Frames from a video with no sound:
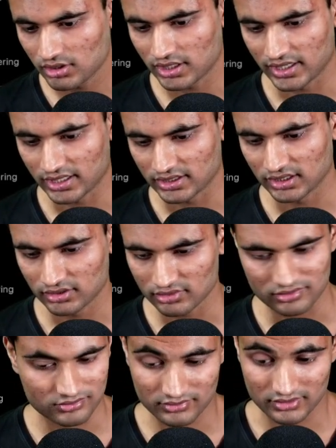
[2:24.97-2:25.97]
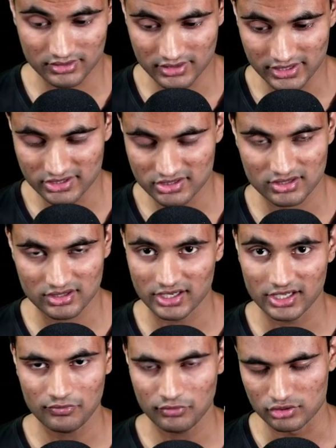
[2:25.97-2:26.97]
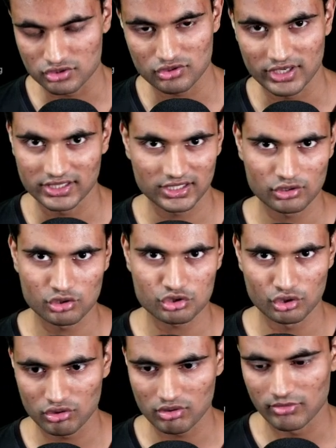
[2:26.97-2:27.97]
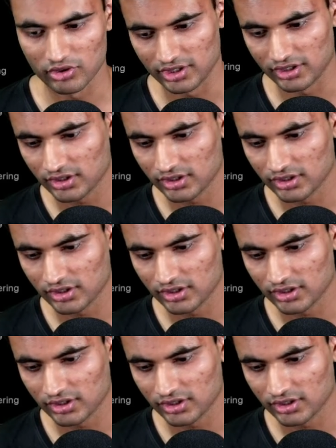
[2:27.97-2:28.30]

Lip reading: And I think it's helpful. So I think you should know about it.